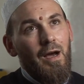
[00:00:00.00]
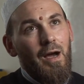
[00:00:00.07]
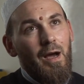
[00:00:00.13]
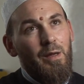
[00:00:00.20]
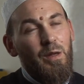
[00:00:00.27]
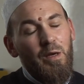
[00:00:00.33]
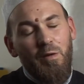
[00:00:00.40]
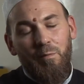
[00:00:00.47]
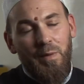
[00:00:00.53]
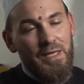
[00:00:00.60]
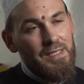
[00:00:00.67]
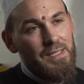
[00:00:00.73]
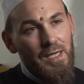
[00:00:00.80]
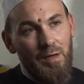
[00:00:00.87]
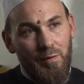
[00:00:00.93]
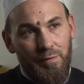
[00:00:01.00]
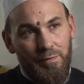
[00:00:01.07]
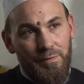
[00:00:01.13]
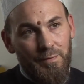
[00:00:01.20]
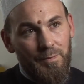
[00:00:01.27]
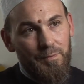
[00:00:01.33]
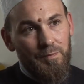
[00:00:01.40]
I think of
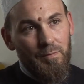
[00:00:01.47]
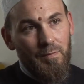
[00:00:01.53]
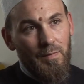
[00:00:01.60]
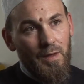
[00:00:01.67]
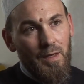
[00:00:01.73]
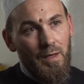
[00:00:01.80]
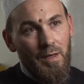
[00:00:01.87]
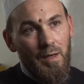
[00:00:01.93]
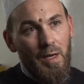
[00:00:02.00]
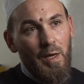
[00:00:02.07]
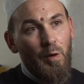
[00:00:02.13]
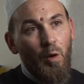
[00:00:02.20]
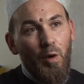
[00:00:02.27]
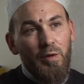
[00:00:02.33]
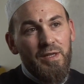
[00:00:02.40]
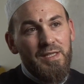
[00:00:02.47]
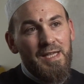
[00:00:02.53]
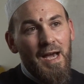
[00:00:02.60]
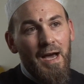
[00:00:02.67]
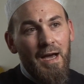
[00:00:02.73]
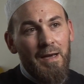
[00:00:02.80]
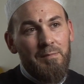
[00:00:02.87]
myself and all the
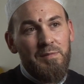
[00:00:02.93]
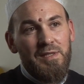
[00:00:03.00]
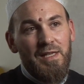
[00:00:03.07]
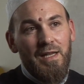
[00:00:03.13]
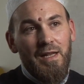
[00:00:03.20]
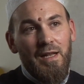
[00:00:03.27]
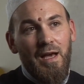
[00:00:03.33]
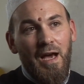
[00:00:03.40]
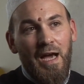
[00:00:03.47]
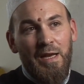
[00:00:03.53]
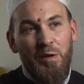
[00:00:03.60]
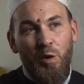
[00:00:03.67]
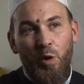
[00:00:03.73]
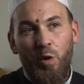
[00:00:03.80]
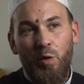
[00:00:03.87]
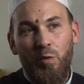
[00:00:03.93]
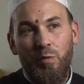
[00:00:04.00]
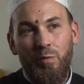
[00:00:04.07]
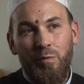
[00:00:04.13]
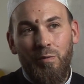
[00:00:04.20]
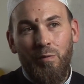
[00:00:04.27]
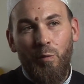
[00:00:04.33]
times that I
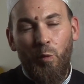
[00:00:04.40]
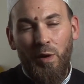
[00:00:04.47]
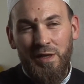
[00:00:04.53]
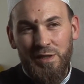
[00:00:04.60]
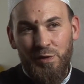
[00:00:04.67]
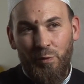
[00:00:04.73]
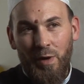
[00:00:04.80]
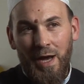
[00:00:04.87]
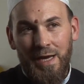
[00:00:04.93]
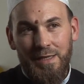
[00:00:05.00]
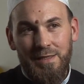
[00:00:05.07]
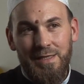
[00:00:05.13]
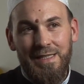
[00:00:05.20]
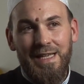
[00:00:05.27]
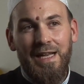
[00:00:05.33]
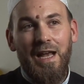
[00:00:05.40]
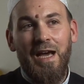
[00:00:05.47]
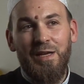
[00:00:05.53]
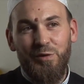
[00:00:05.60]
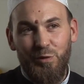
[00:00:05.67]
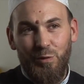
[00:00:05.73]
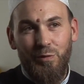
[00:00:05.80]
know what is right and yet
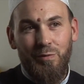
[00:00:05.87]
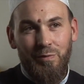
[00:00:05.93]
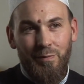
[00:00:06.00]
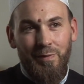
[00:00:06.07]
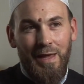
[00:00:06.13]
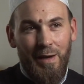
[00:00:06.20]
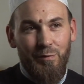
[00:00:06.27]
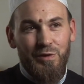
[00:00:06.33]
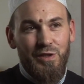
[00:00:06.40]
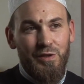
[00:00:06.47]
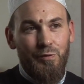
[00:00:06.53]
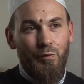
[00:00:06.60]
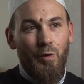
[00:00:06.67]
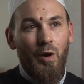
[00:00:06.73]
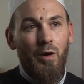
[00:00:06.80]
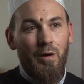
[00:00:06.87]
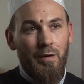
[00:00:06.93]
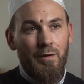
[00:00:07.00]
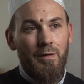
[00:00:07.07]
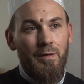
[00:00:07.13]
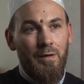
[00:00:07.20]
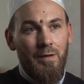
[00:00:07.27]
I do that which is
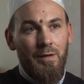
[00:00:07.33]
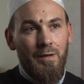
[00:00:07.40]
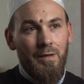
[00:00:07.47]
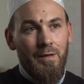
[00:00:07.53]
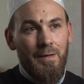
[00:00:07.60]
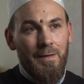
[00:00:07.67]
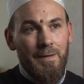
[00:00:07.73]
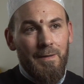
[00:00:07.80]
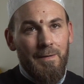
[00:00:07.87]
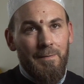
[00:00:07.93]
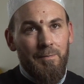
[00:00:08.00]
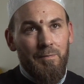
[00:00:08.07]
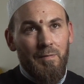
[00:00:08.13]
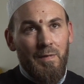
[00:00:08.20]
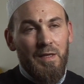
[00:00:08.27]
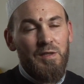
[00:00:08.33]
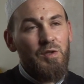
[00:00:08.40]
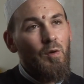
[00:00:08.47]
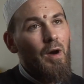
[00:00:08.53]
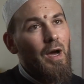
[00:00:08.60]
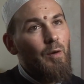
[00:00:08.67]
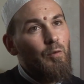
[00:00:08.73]
wrong. And
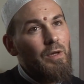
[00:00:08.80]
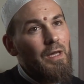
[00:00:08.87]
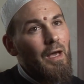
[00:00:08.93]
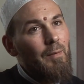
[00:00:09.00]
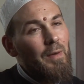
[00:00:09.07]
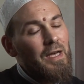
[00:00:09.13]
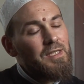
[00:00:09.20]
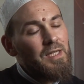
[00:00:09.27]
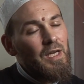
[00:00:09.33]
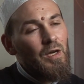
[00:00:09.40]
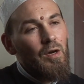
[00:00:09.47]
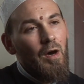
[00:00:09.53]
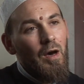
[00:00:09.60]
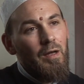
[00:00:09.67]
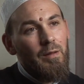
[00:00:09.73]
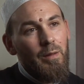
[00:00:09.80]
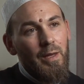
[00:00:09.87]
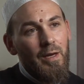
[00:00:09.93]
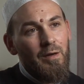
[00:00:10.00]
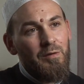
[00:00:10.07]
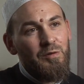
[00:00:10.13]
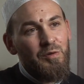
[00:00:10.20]
so I'm asking God
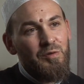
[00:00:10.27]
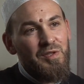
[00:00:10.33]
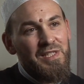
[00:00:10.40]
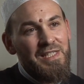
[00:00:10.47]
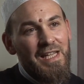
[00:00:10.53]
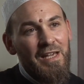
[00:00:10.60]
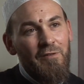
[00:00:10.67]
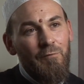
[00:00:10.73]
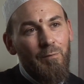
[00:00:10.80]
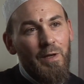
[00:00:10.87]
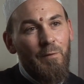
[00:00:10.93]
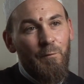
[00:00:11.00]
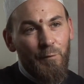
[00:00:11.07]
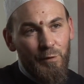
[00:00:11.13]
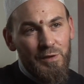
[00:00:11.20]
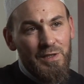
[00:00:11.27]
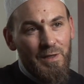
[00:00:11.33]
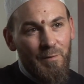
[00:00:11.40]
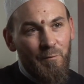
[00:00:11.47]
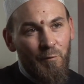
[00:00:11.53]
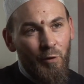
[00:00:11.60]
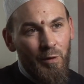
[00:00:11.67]
there to save me first
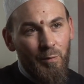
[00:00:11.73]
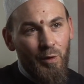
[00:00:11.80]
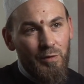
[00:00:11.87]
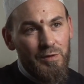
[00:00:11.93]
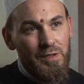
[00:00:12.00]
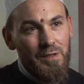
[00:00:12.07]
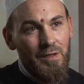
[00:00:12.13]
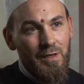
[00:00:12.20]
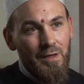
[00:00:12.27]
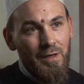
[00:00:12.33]
and foremost,